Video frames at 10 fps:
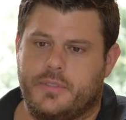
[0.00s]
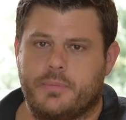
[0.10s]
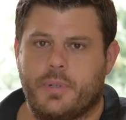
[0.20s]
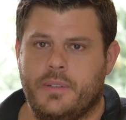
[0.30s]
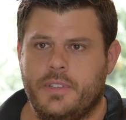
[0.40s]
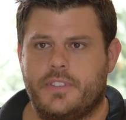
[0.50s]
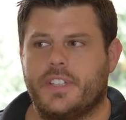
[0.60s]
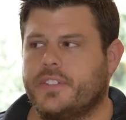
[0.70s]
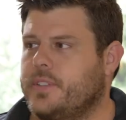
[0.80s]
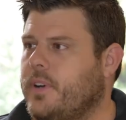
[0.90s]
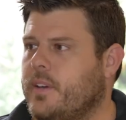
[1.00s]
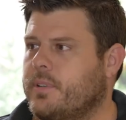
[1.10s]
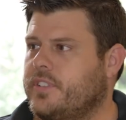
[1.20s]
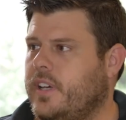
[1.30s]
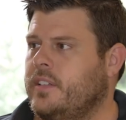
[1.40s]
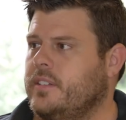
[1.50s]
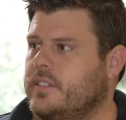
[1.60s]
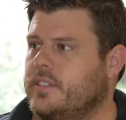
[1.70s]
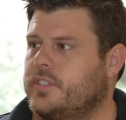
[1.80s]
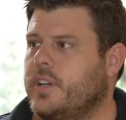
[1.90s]
Probably 65%.
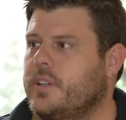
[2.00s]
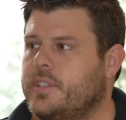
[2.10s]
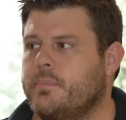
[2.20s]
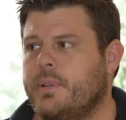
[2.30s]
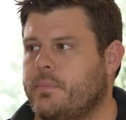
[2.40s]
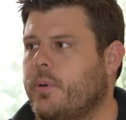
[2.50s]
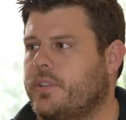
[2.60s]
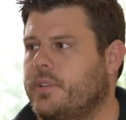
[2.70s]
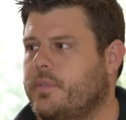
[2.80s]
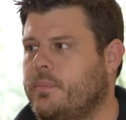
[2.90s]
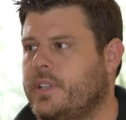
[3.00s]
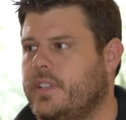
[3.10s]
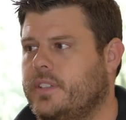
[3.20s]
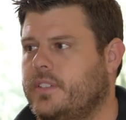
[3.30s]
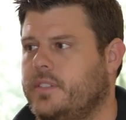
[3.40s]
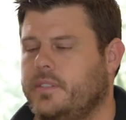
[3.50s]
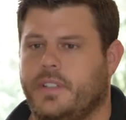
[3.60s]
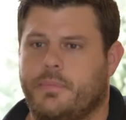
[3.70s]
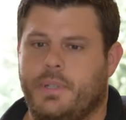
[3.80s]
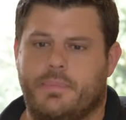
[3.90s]
So 60. it's a big portion of our business. It is, okay.
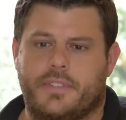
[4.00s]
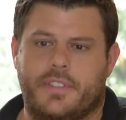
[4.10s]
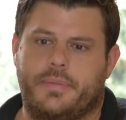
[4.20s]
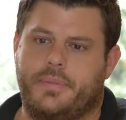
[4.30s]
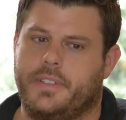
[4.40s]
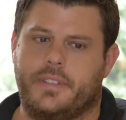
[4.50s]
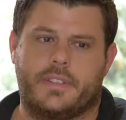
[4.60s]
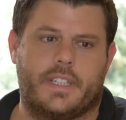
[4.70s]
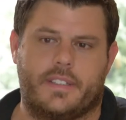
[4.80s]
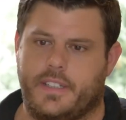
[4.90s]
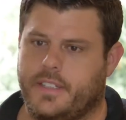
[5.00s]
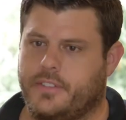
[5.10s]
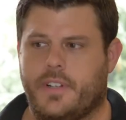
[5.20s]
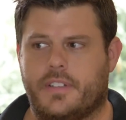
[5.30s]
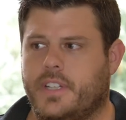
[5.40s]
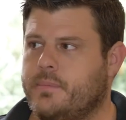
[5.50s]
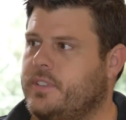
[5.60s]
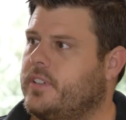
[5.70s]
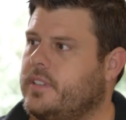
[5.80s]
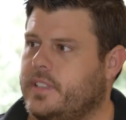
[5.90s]
You know, people just feel like they can trust
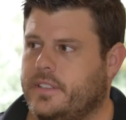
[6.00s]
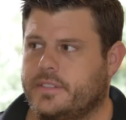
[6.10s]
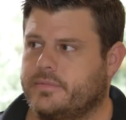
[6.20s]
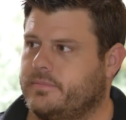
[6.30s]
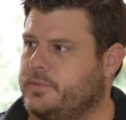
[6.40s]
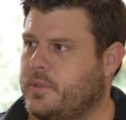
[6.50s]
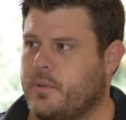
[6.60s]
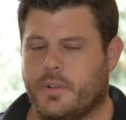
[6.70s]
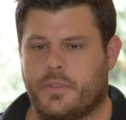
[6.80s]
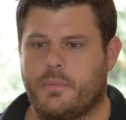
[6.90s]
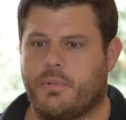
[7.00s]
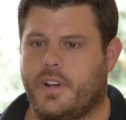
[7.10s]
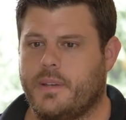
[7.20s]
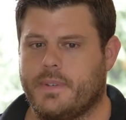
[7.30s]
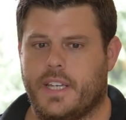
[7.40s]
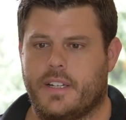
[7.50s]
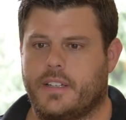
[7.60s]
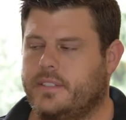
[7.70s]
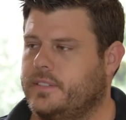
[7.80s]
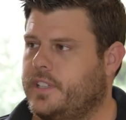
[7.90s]
Amazon and order through Prime and get
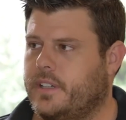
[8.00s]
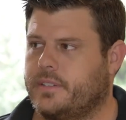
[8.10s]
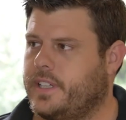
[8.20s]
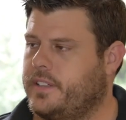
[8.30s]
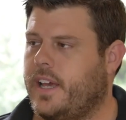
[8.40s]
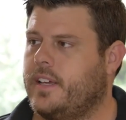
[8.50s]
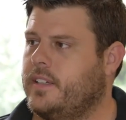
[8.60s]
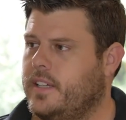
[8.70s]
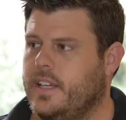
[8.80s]
it, you know, in a day.